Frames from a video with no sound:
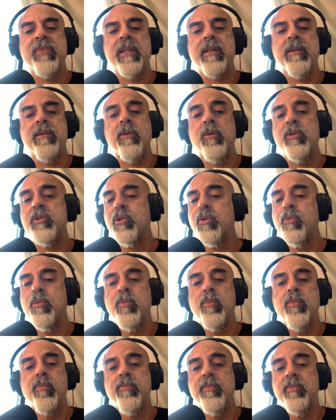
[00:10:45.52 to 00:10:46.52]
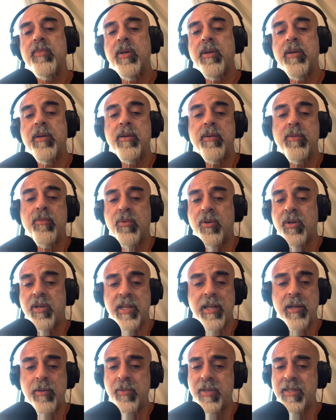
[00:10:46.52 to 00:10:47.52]
Also
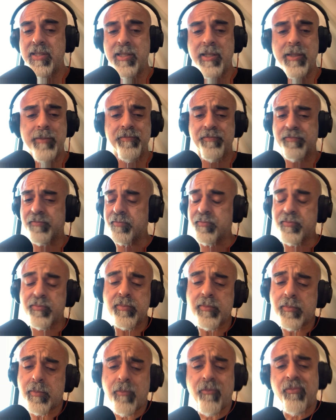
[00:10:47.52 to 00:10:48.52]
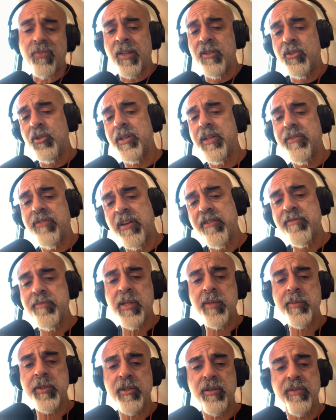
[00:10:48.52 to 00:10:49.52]
working with some 35
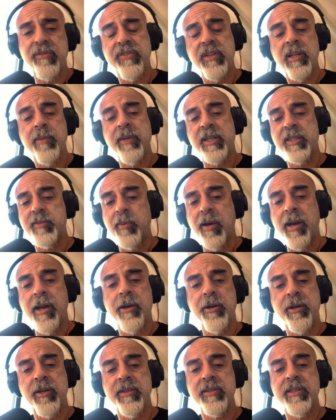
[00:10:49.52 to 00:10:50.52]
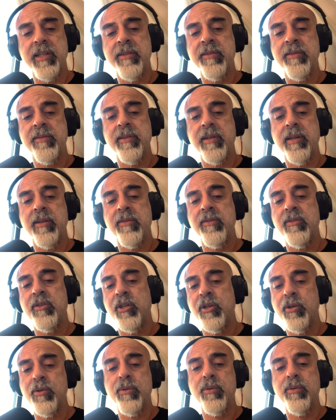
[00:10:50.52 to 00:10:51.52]
millimeter film expired and
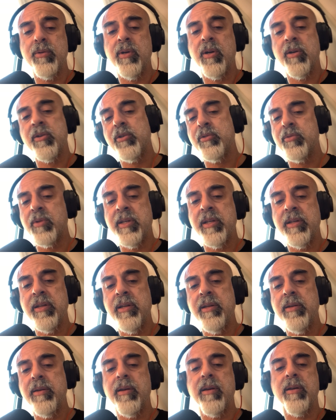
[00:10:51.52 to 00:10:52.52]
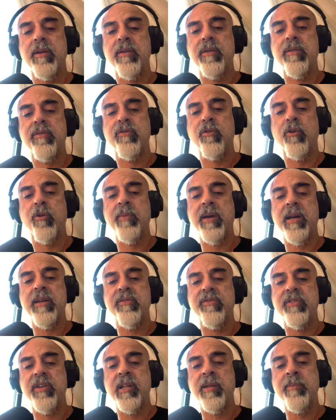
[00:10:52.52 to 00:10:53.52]
new 120 format
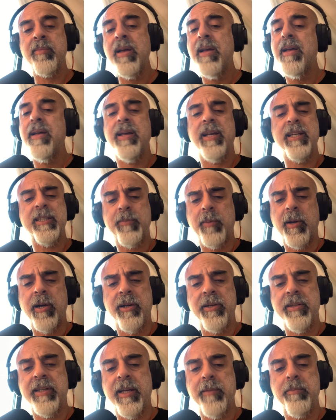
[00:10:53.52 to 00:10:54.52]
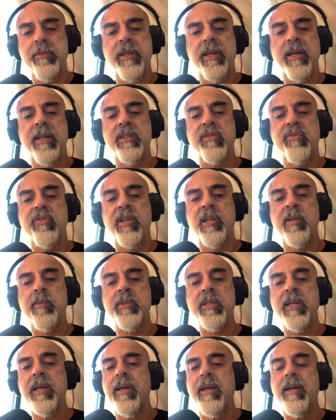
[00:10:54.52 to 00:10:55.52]
film, expired APS
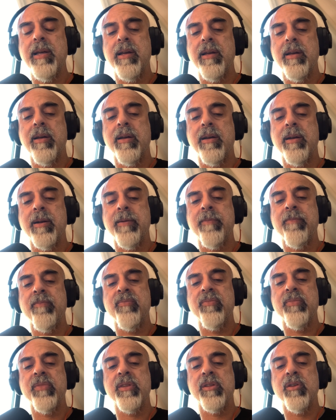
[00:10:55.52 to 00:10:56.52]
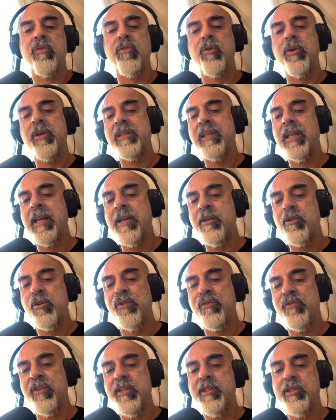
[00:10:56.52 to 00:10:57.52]
films. The Voigtlander
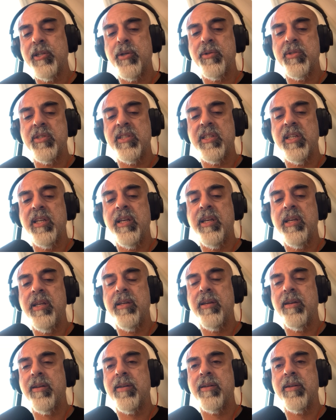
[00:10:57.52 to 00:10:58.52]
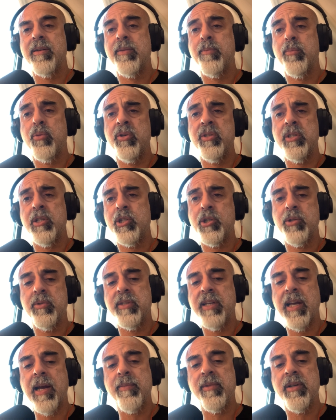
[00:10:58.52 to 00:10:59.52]
Vito C point and shoot
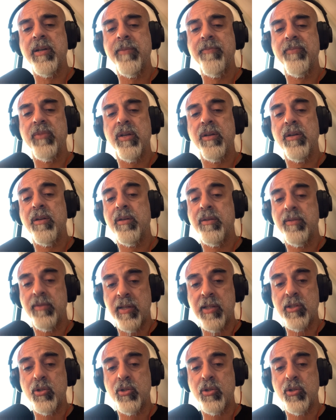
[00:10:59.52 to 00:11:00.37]
camera, that's